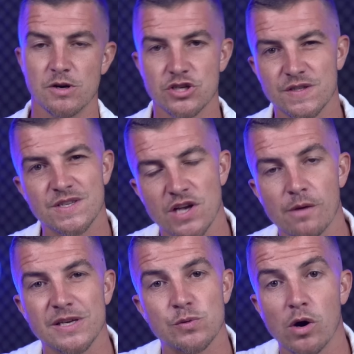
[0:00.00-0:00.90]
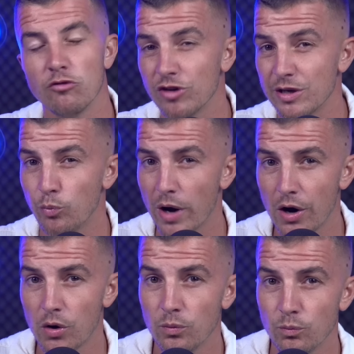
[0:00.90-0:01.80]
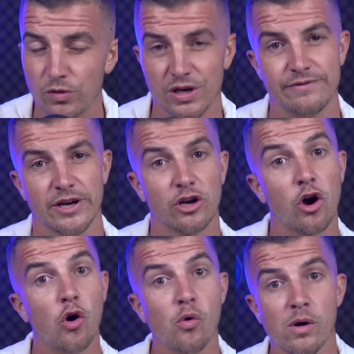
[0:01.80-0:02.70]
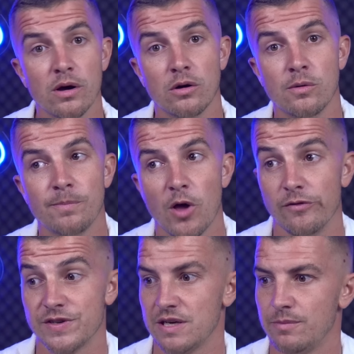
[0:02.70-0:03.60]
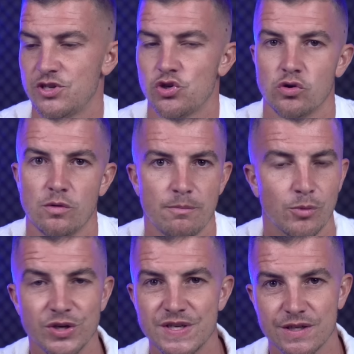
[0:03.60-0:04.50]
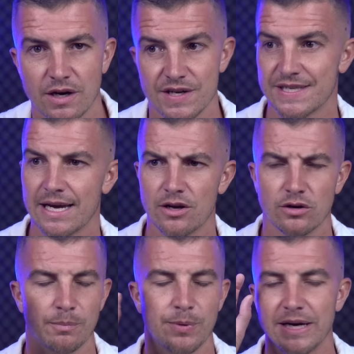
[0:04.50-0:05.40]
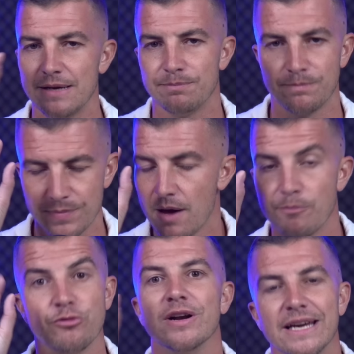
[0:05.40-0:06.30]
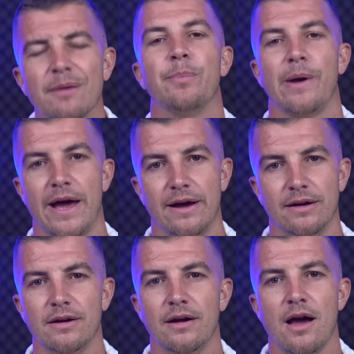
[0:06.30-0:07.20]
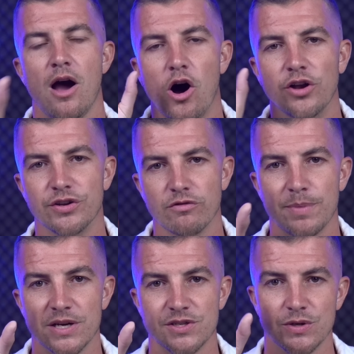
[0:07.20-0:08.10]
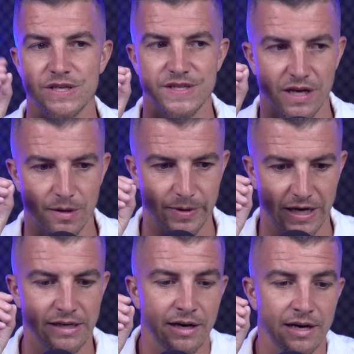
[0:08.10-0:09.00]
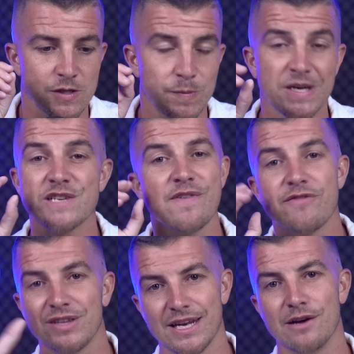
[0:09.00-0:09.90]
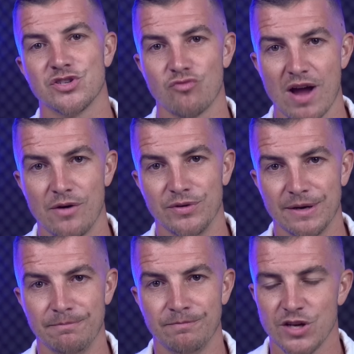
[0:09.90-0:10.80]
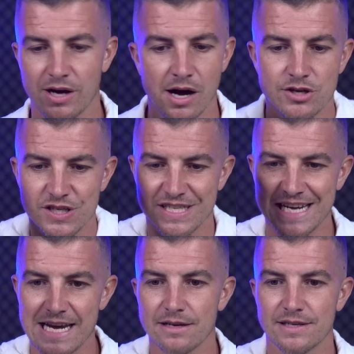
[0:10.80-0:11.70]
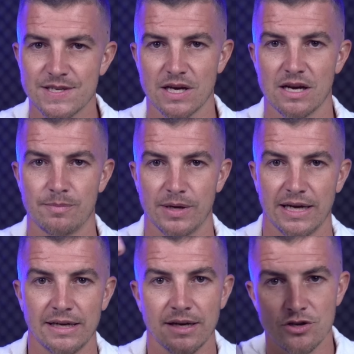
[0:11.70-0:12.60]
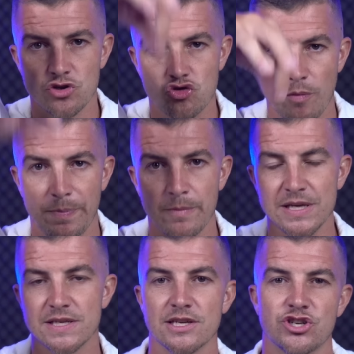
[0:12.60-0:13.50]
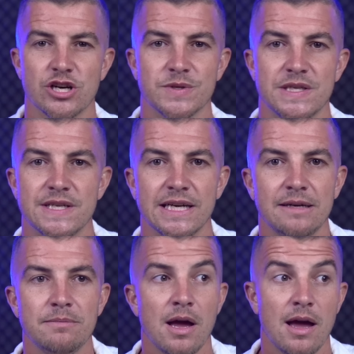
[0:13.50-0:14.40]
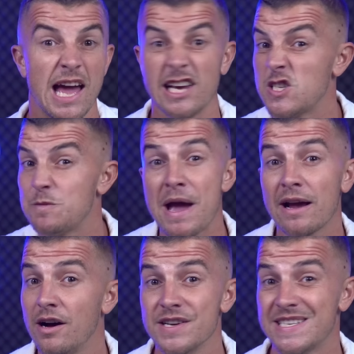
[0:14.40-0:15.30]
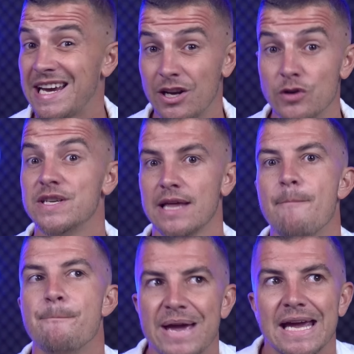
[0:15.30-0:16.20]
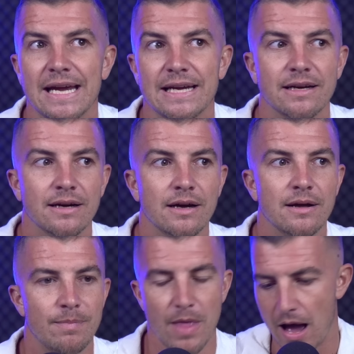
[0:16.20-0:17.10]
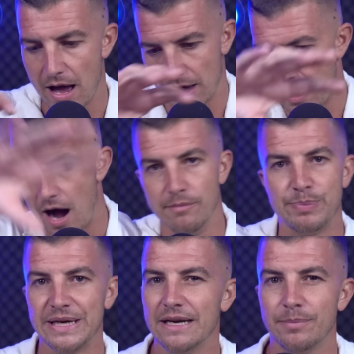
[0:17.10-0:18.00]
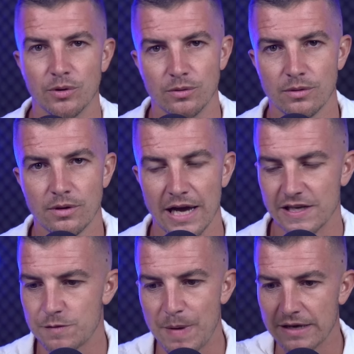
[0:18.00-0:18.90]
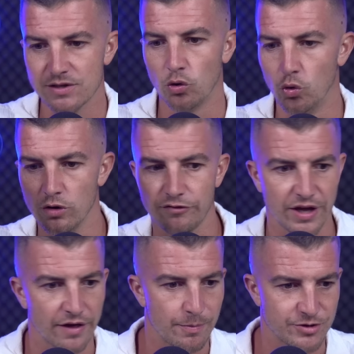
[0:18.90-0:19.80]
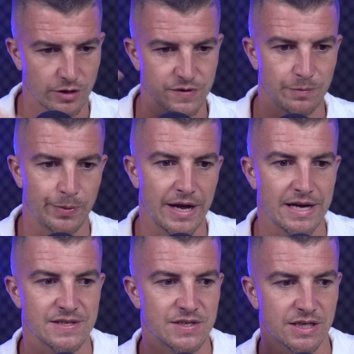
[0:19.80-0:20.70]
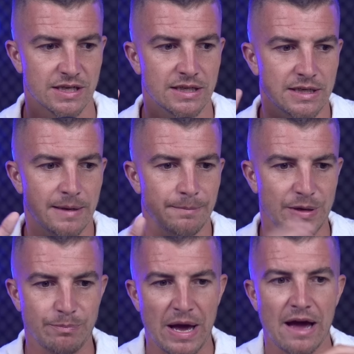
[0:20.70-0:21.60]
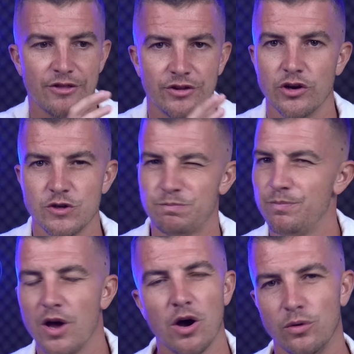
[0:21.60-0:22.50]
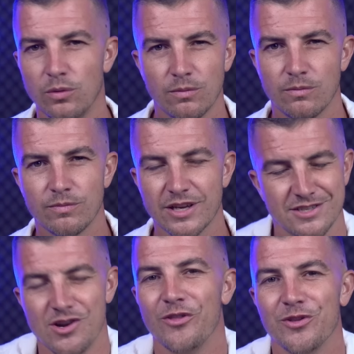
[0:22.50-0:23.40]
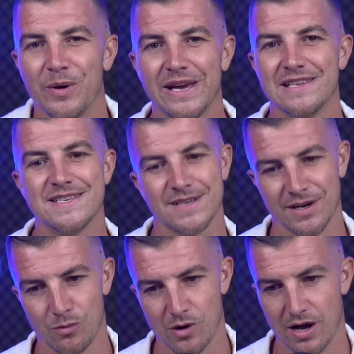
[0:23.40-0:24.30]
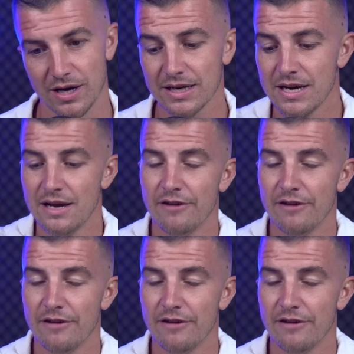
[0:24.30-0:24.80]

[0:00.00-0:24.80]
As much as De Zerbi has worked really well with Levi Colwill, obviously we saw Moises Caicedo, completely brilliant player under Roberto De Zerbi. It's because of everything else around him. You can't just take De Zerbi, drop him into this Chelsea team, expect Caicedo to then be unbeatable. Expect all of the other Chelsea players to be better than those. No, that's not the way this is going to work.